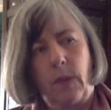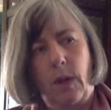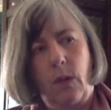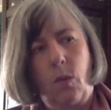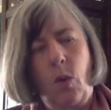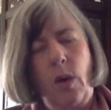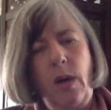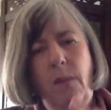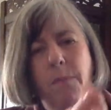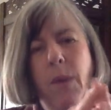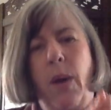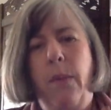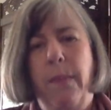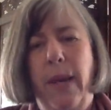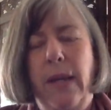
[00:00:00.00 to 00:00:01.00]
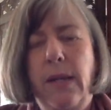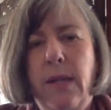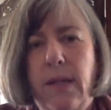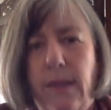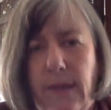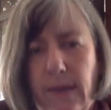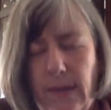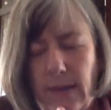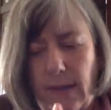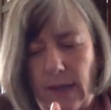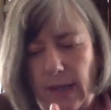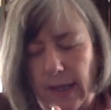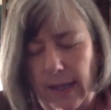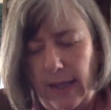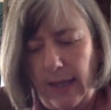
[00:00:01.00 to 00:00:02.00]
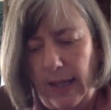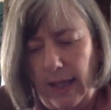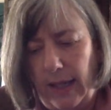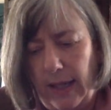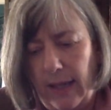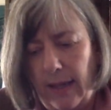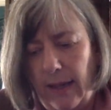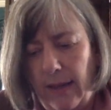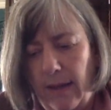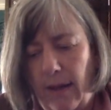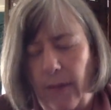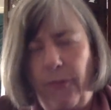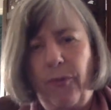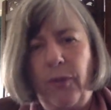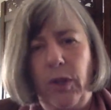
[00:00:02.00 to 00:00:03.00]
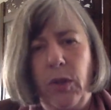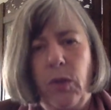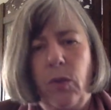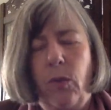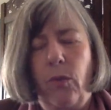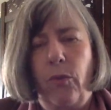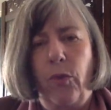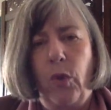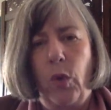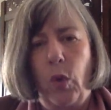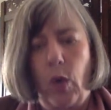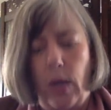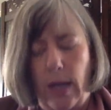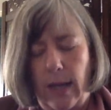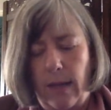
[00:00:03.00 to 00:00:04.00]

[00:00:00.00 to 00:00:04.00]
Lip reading: momentous thing here, I feel, for